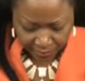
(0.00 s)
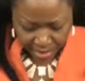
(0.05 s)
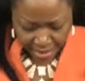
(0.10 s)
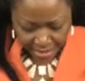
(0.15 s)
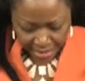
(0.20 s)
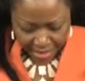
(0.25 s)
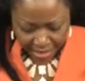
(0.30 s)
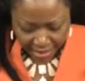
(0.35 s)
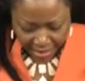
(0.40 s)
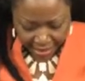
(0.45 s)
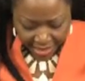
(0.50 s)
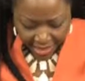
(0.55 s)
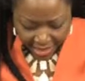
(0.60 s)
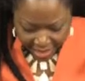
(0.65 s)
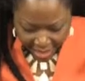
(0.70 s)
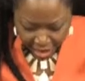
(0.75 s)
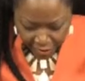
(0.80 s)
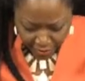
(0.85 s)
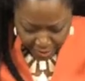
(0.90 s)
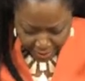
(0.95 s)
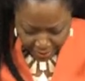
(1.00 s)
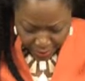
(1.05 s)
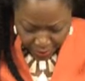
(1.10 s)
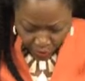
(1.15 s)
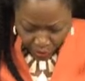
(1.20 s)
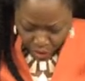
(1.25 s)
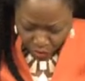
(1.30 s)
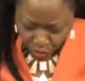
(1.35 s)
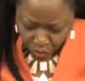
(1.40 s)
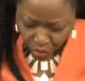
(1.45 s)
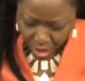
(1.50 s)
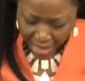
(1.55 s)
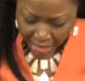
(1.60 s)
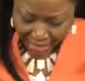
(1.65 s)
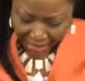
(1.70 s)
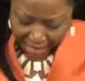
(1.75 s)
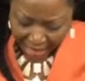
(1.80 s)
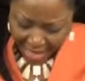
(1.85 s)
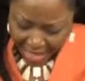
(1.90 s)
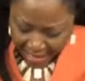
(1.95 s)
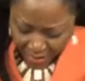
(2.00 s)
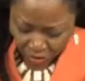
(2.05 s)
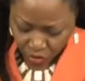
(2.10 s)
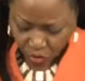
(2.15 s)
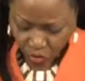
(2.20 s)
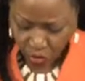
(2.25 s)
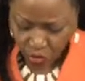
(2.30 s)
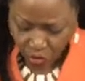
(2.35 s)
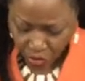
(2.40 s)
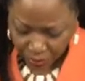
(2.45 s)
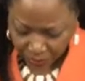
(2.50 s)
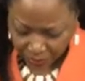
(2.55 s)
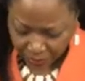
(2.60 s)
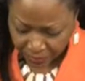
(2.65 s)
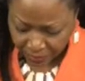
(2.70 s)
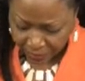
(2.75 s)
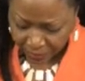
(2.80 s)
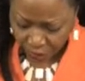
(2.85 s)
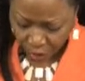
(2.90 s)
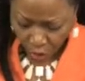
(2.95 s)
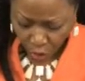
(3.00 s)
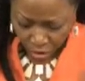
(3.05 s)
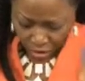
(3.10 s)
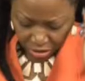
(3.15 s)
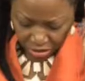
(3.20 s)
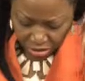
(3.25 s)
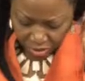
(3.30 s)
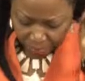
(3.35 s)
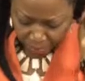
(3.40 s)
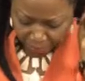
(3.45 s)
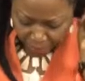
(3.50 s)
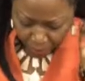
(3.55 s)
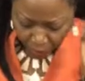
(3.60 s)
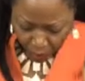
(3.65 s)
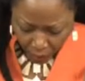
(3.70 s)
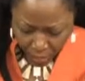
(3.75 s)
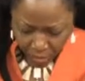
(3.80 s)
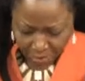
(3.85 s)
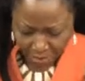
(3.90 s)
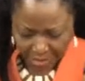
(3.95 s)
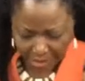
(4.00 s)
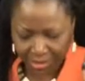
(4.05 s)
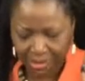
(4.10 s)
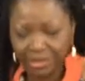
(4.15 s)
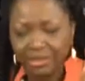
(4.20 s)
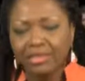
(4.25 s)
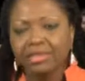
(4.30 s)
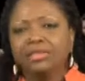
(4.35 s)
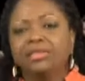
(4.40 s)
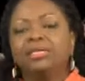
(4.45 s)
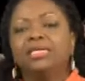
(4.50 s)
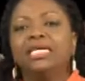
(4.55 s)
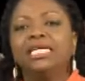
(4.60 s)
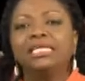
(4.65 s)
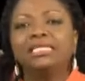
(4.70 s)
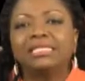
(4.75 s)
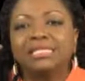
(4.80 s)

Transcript: Is an adherent, one who adheres to or supports a